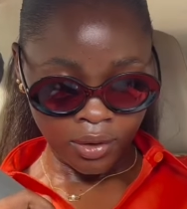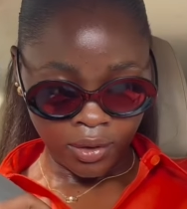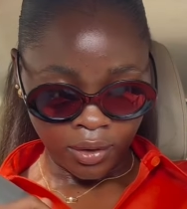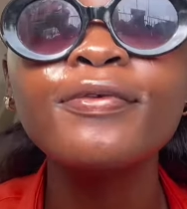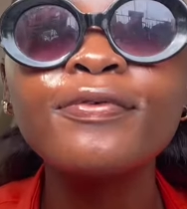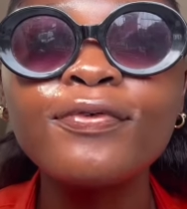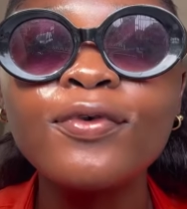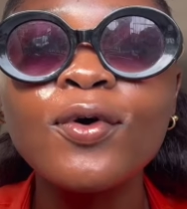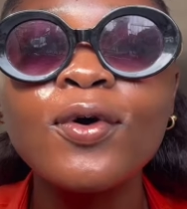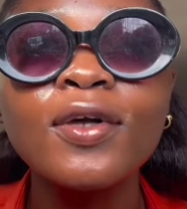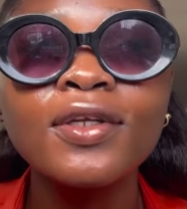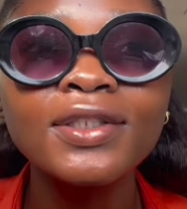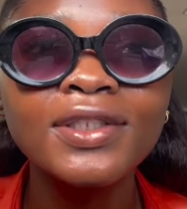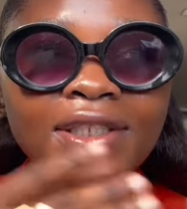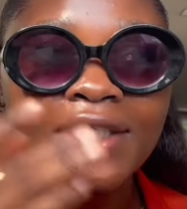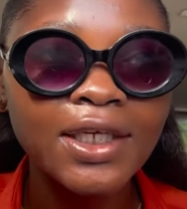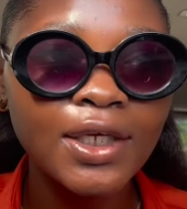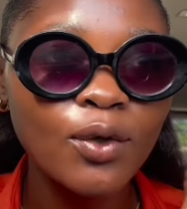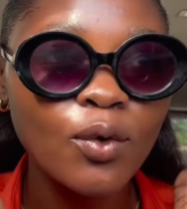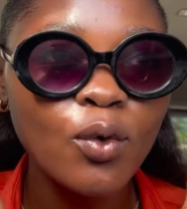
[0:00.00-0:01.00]
Before
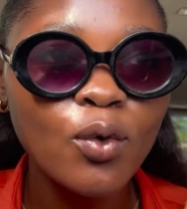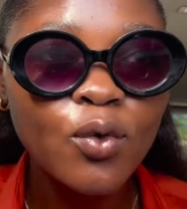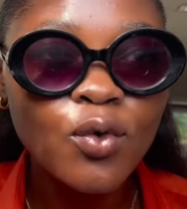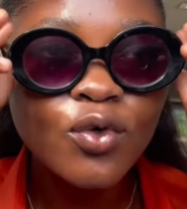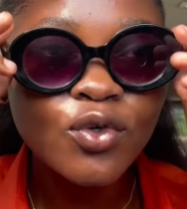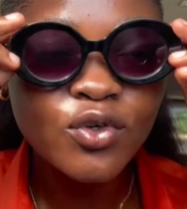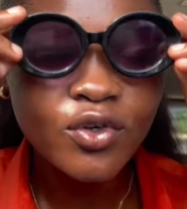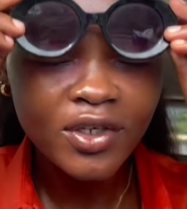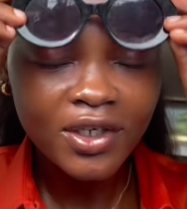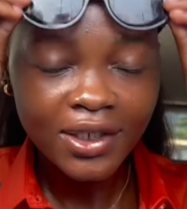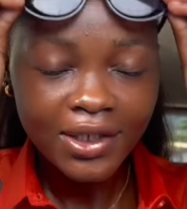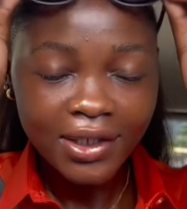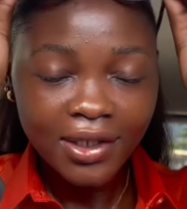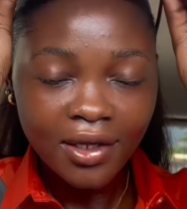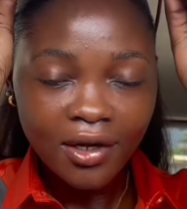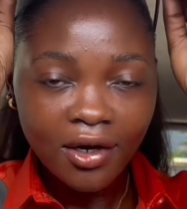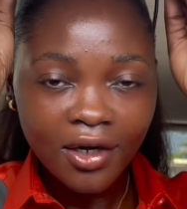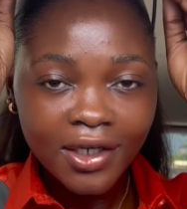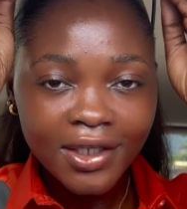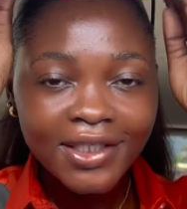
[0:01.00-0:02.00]
the old noise
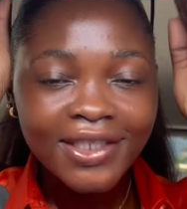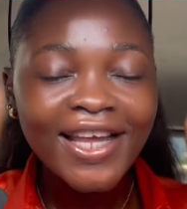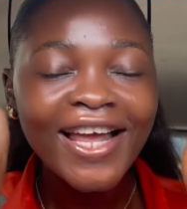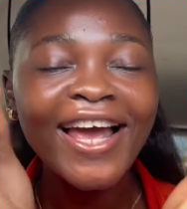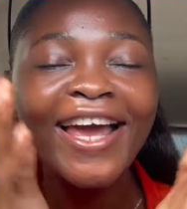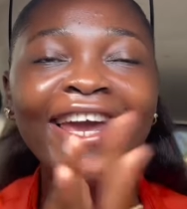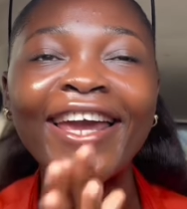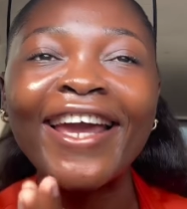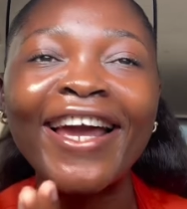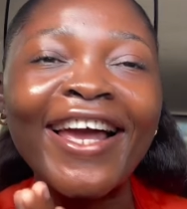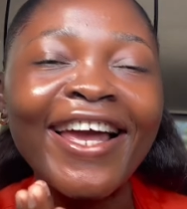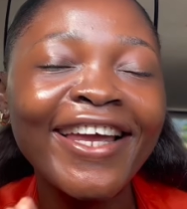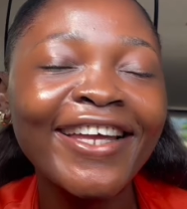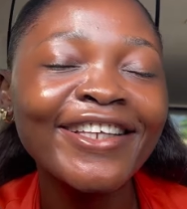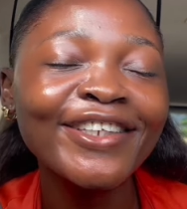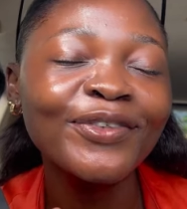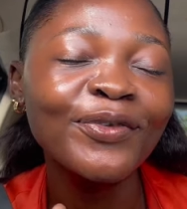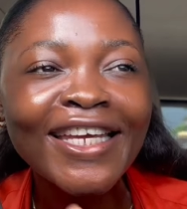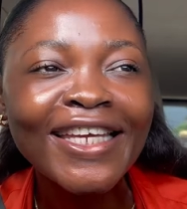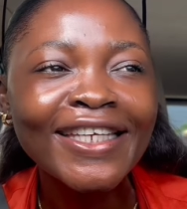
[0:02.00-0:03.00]
starts, hi
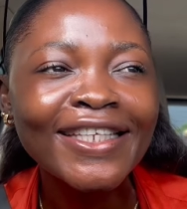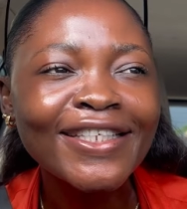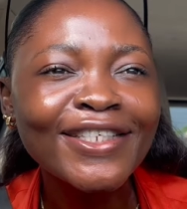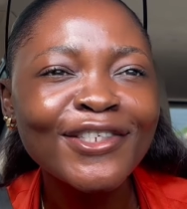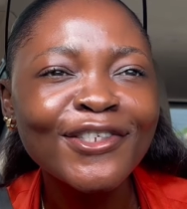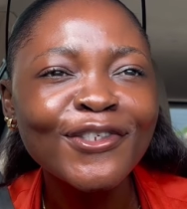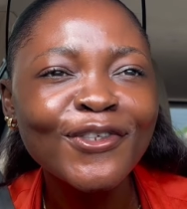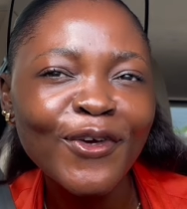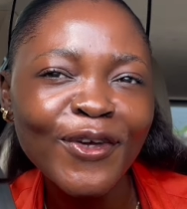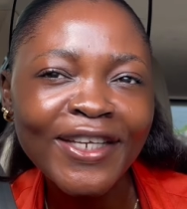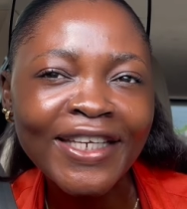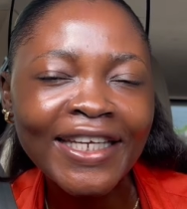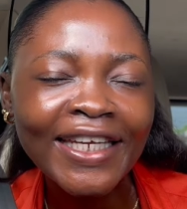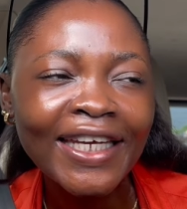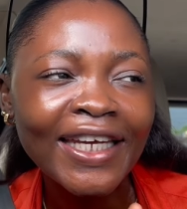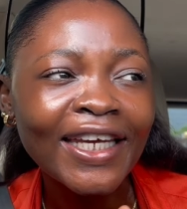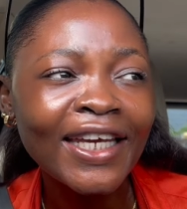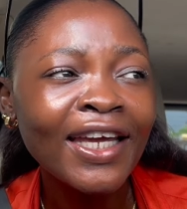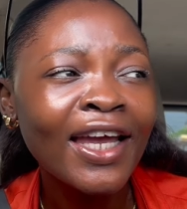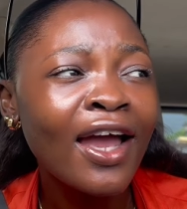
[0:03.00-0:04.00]
guys, it is
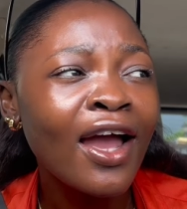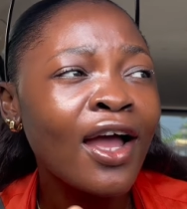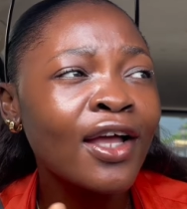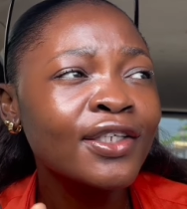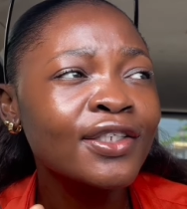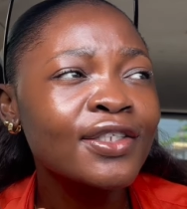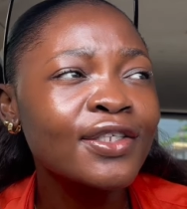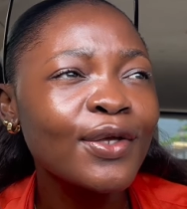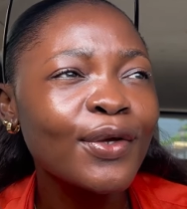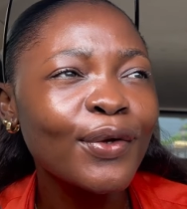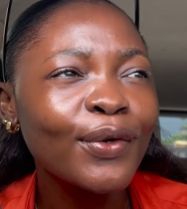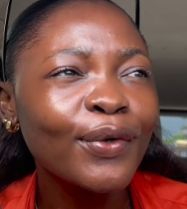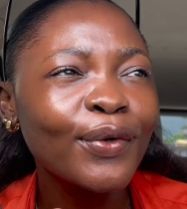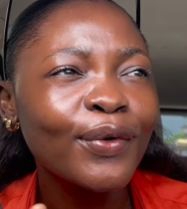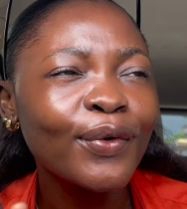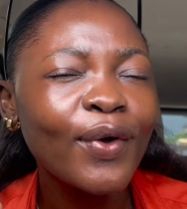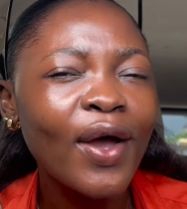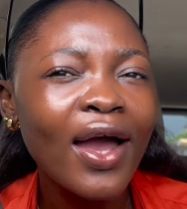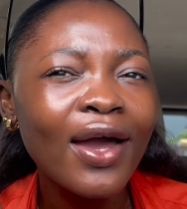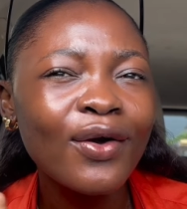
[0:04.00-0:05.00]
Sunday,
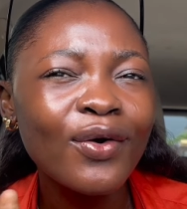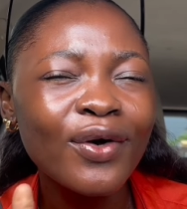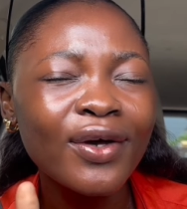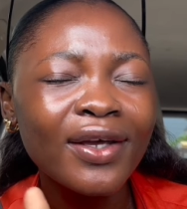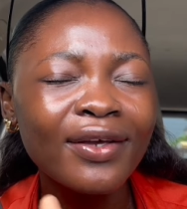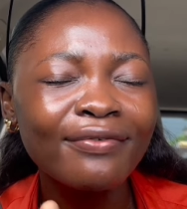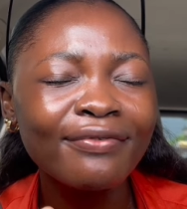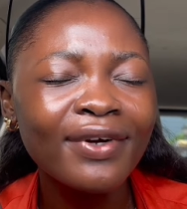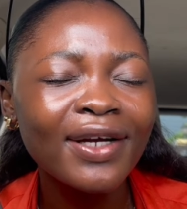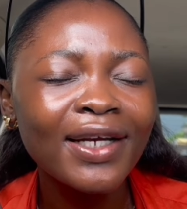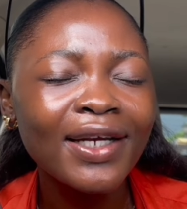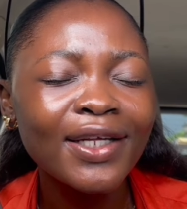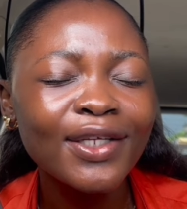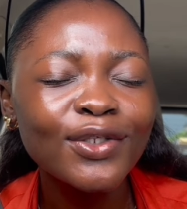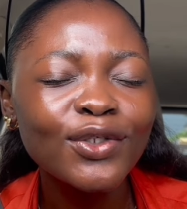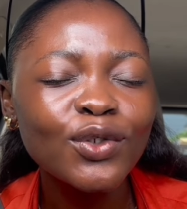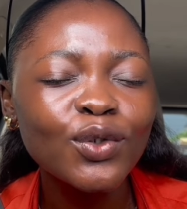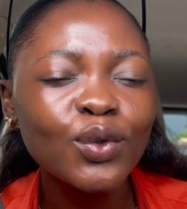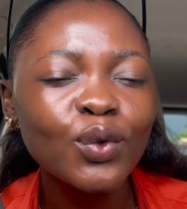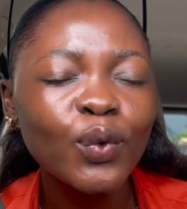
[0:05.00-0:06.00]
so I got invited
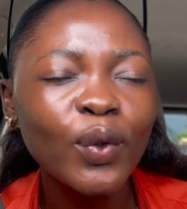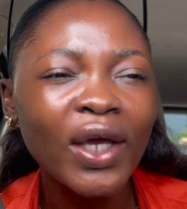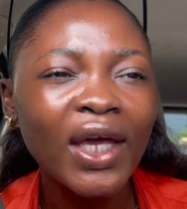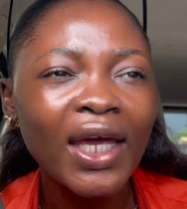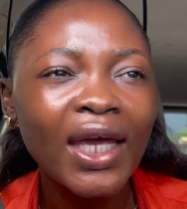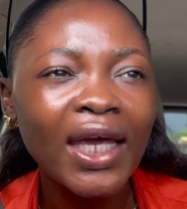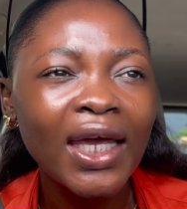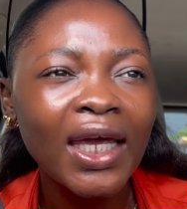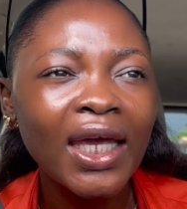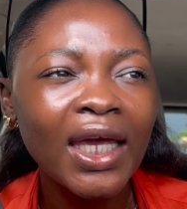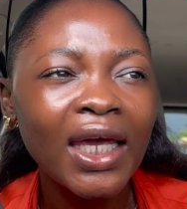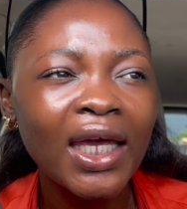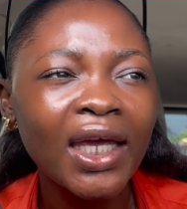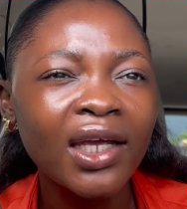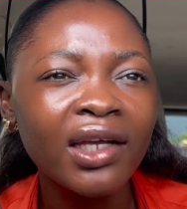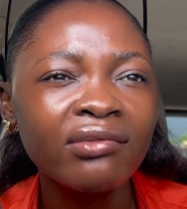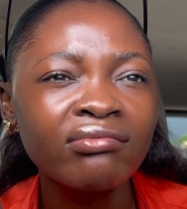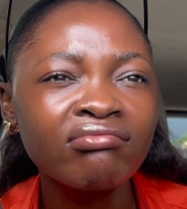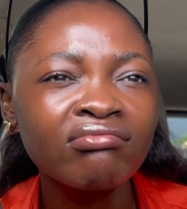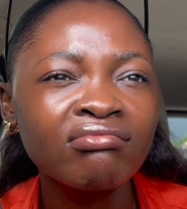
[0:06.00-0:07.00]
to
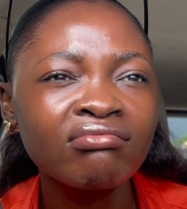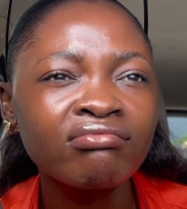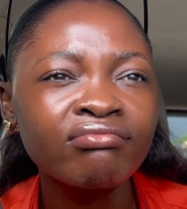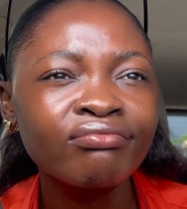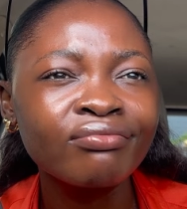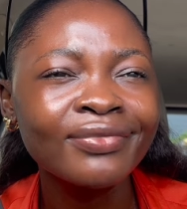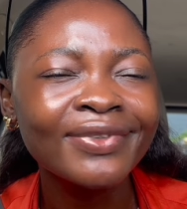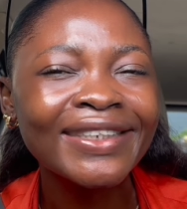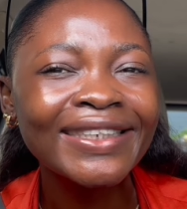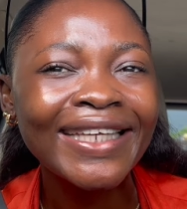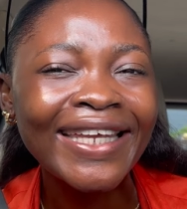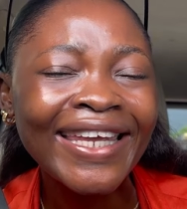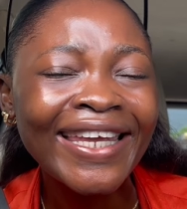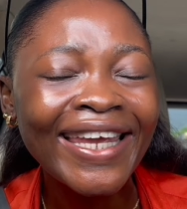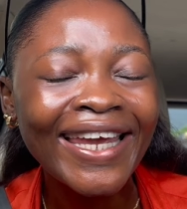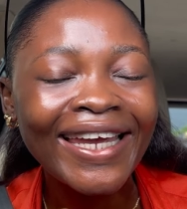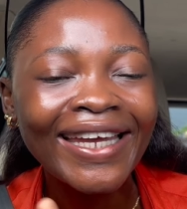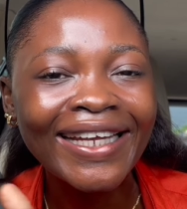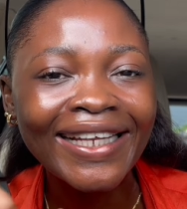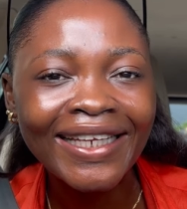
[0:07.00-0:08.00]
a
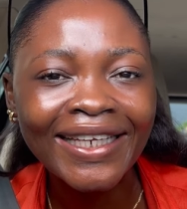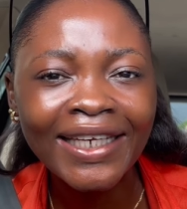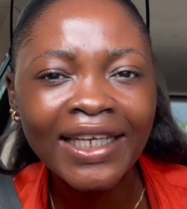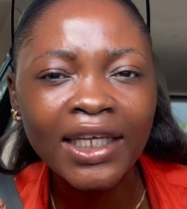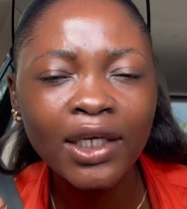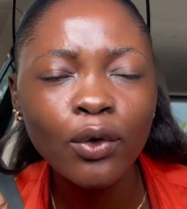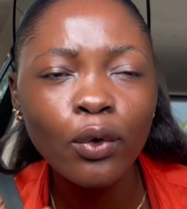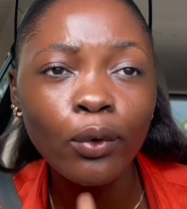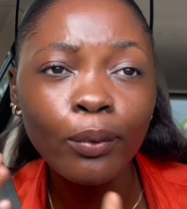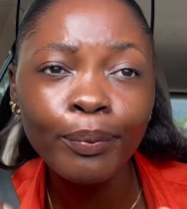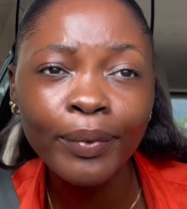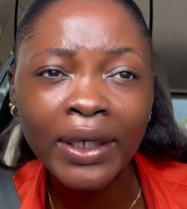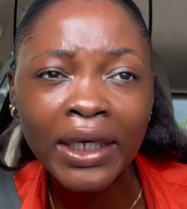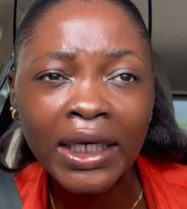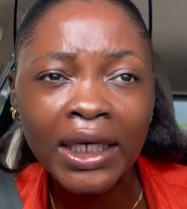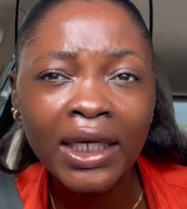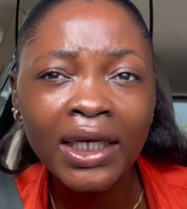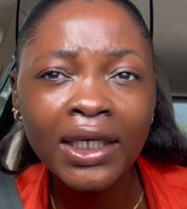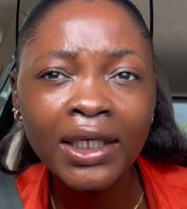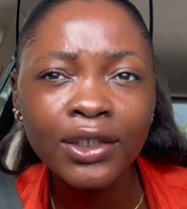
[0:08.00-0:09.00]
skincare clinic
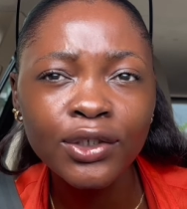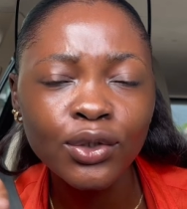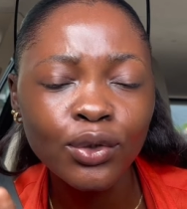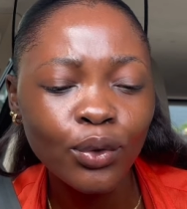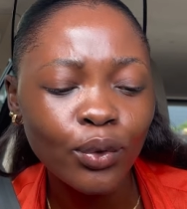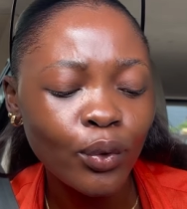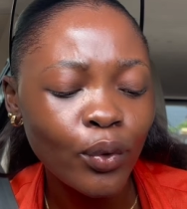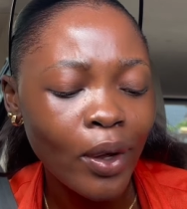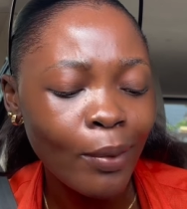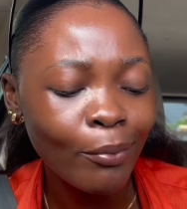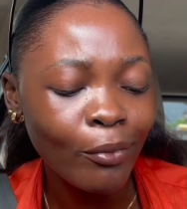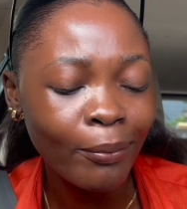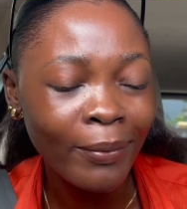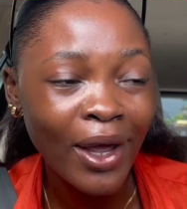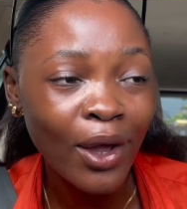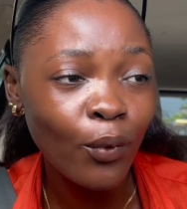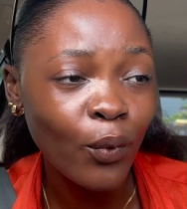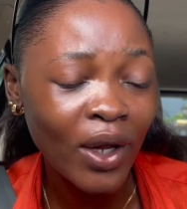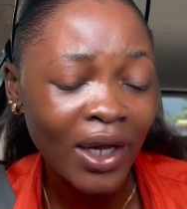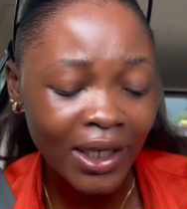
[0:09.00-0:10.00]
opening, so I'm on
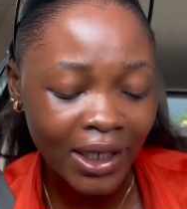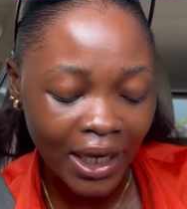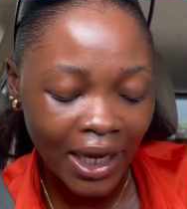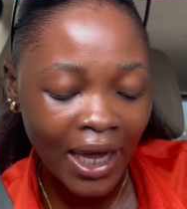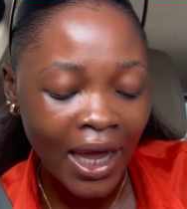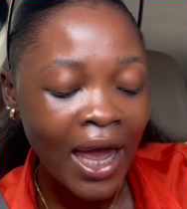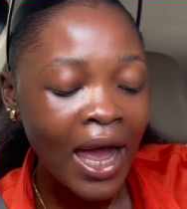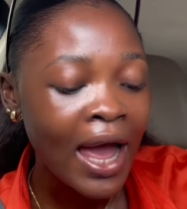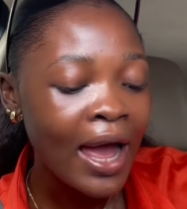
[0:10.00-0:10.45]
my way there.